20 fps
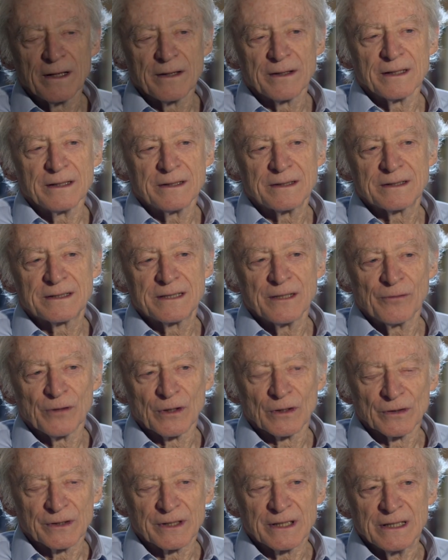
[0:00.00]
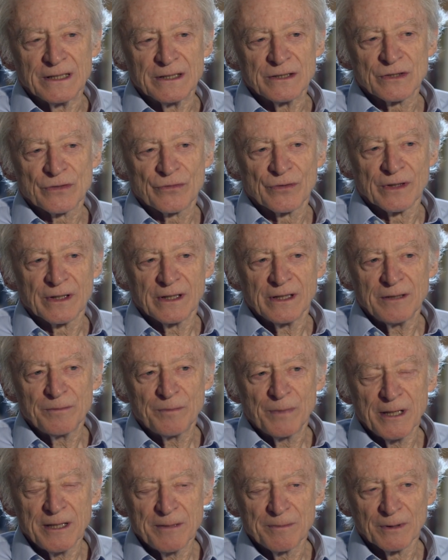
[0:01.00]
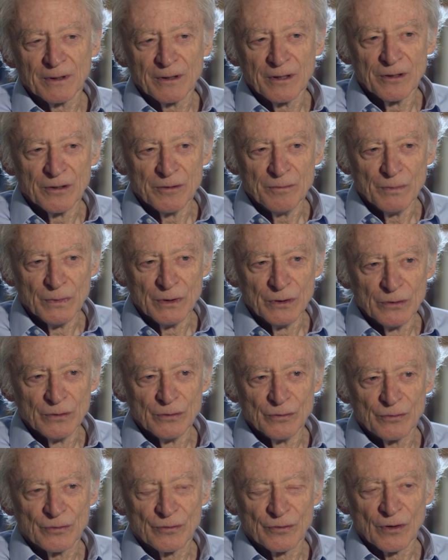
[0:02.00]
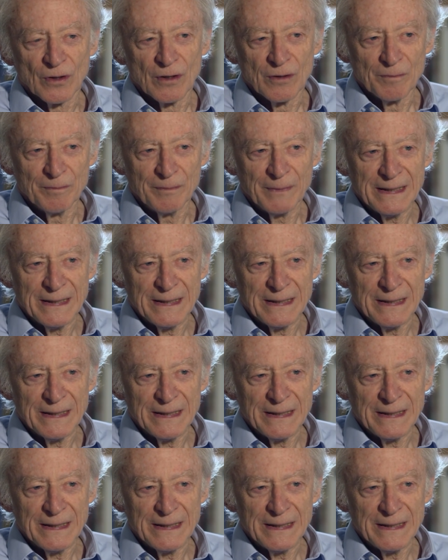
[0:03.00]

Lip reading: of the difficulties for the people who move from